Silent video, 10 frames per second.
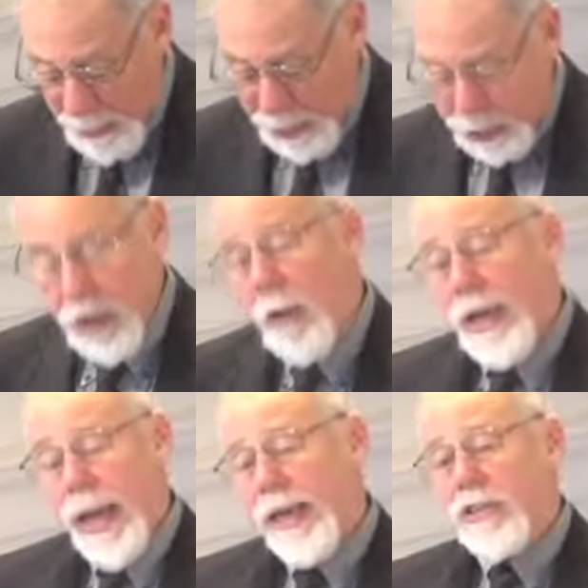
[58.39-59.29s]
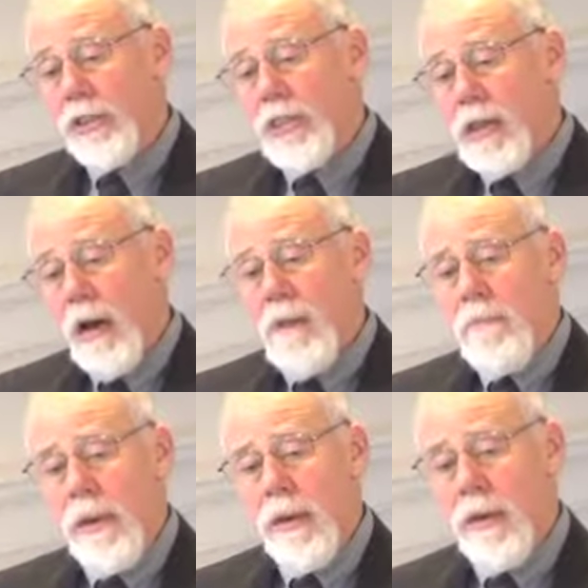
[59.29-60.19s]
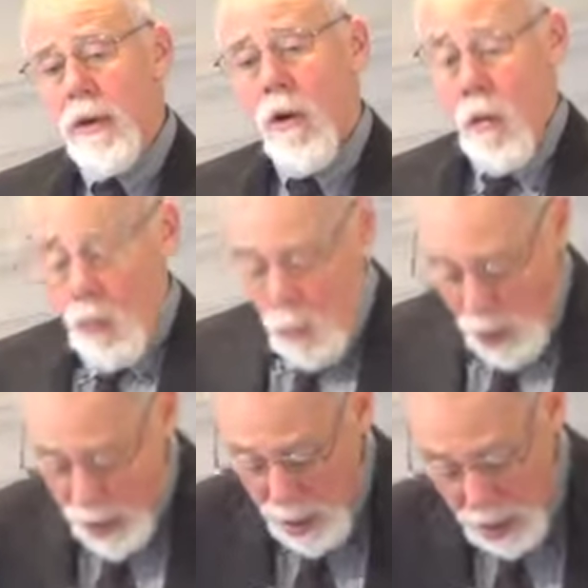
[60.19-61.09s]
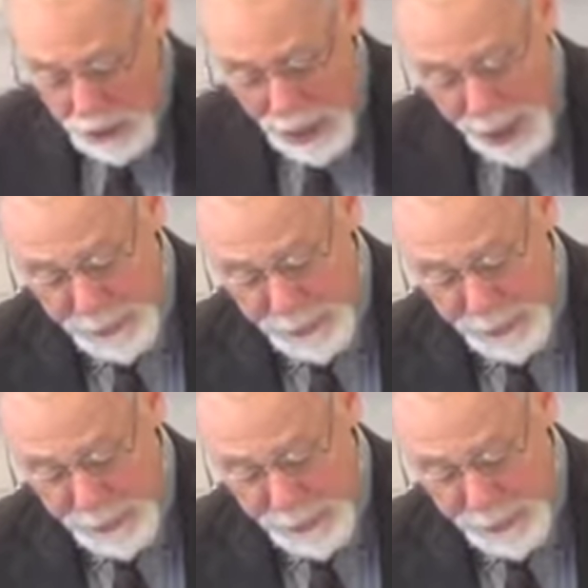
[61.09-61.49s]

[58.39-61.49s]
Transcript: but showcasing a mere 100